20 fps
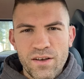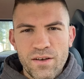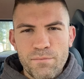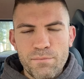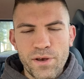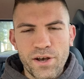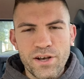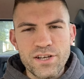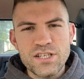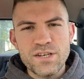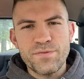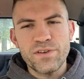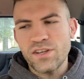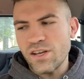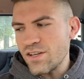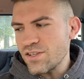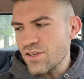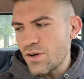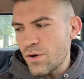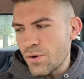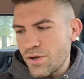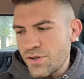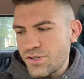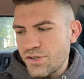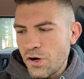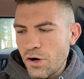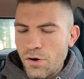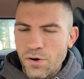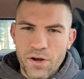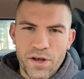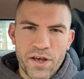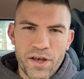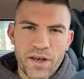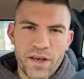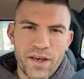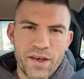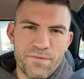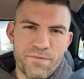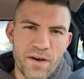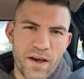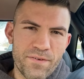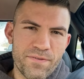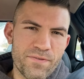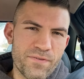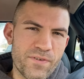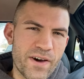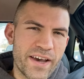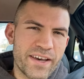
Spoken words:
because if it does go to zero, if I